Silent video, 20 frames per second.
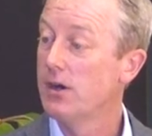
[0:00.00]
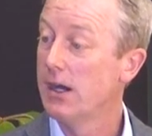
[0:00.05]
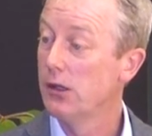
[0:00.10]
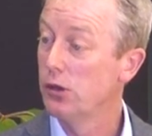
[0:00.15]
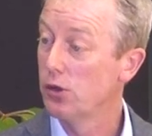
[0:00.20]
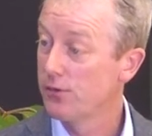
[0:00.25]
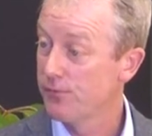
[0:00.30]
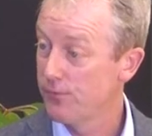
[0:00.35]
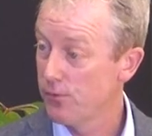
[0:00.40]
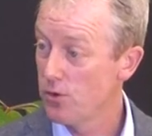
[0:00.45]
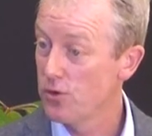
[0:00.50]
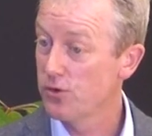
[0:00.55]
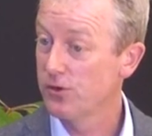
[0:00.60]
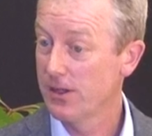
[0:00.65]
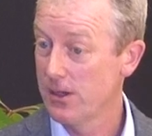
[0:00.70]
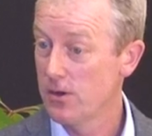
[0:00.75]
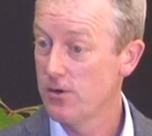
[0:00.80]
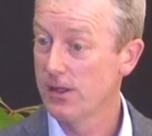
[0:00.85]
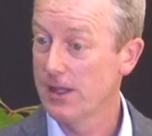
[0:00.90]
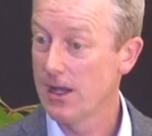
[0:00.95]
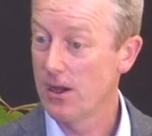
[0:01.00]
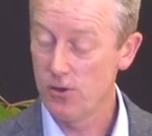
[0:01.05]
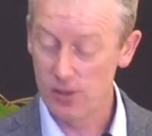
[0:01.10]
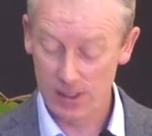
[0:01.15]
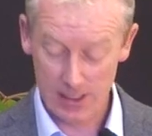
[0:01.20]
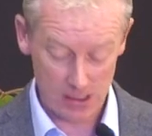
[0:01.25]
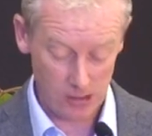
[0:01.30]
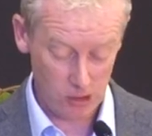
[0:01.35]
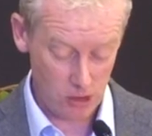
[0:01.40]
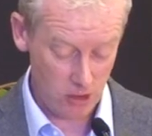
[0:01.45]
I look forward to hearing how you
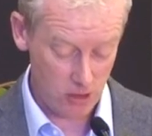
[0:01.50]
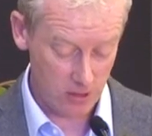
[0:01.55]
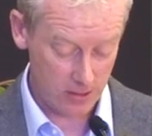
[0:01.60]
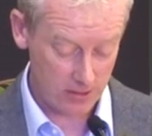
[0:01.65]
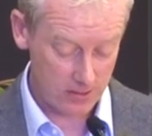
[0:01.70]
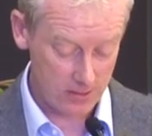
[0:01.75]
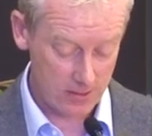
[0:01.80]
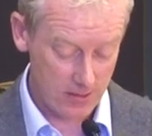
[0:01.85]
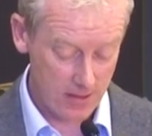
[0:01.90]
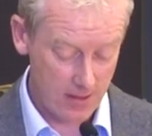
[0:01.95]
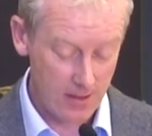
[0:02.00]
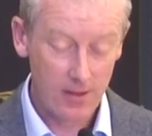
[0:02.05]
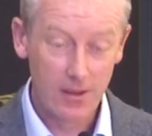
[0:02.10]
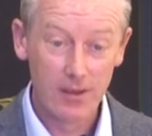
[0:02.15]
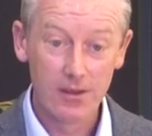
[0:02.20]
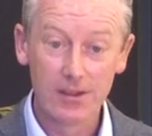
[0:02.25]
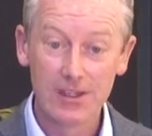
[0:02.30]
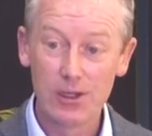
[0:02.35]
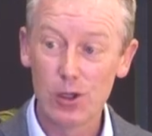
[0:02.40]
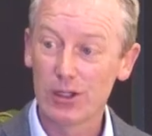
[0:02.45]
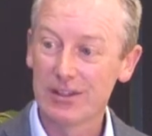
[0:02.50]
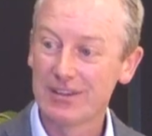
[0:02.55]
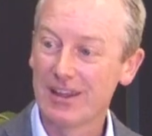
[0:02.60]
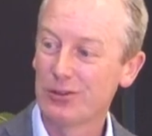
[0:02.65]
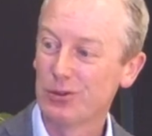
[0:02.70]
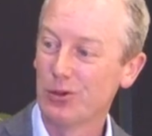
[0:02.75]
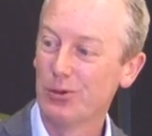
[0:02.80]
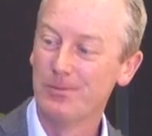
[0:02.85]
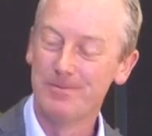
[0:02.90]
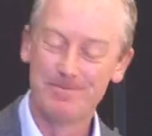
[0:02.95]
get along. Kia ora
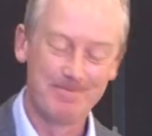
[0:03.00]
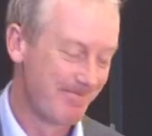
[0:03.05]
tātou.